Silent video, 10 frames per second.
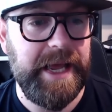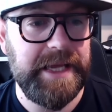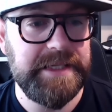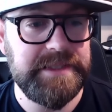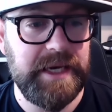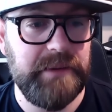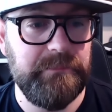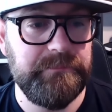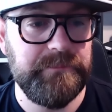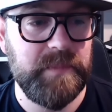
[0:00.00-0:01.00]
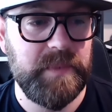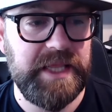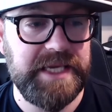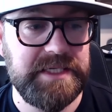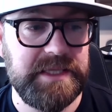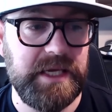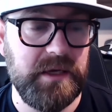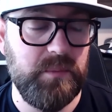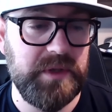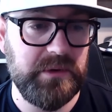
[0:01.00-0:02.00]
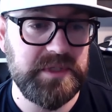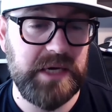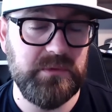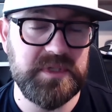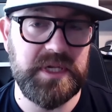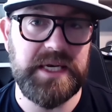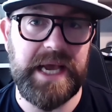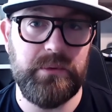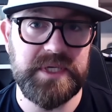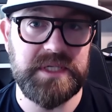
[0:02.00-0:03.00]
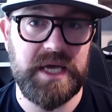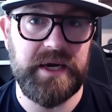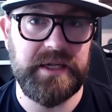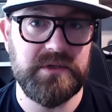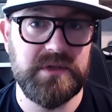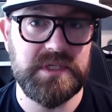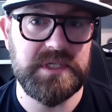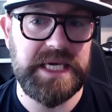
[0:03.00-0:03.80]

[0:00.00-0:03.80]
And what they were saying was that now we're starting to